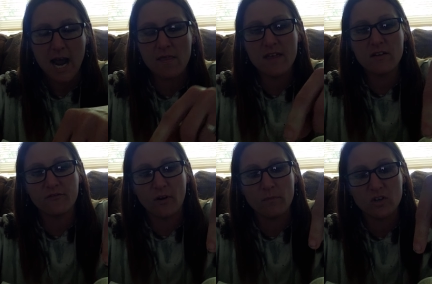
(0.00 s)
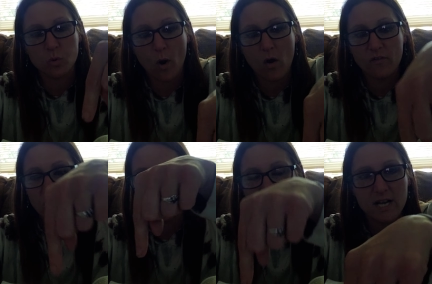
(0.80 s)
And then from the
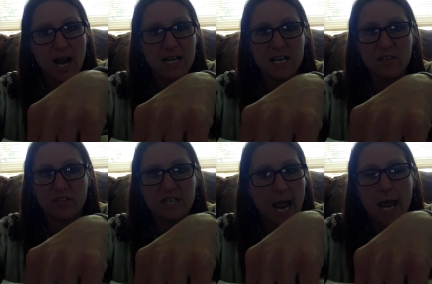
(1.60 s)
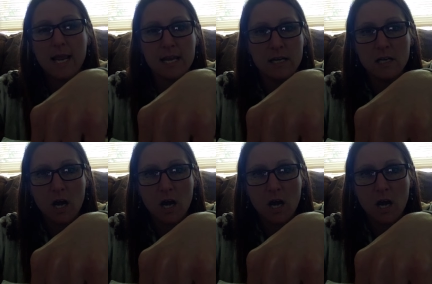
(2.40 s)
1290th day